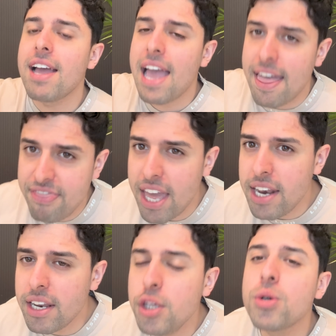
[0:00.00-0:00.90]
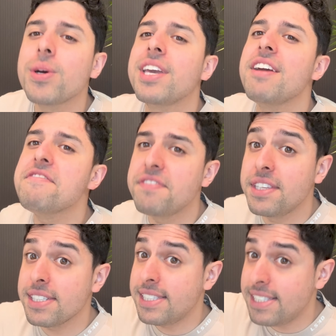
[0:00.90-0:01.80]
And then you give
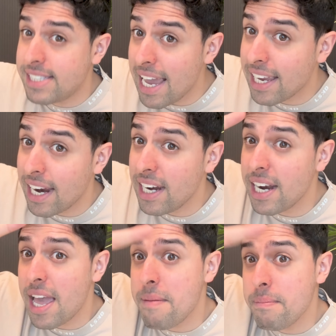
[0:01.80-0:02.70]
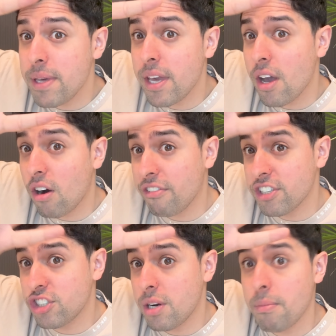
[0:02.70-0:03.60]
the second MBA
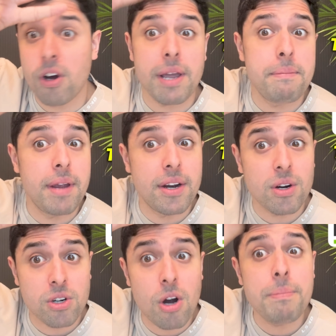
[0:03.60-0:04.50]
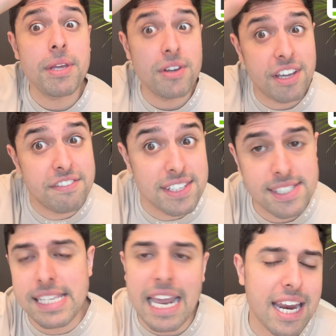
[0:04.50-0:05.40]
official mock, mba.com. You give the
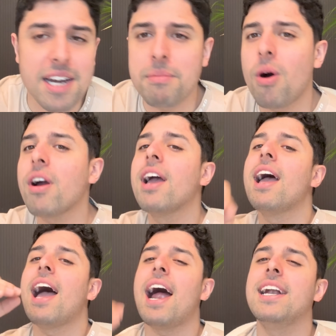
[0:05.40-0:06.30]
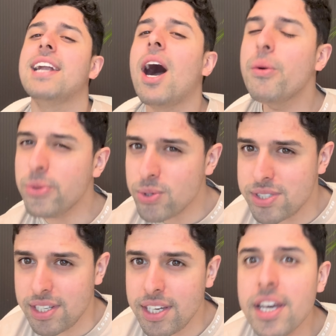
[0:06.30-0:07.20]
second mock. And now you
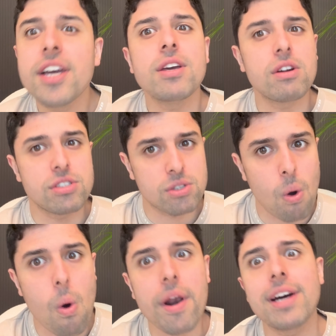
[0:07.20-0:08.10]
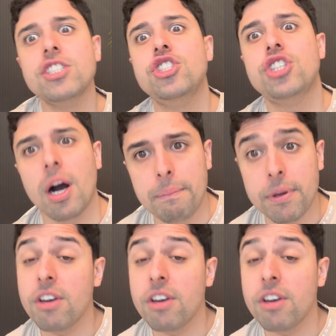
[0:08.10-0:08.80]
see your score jump.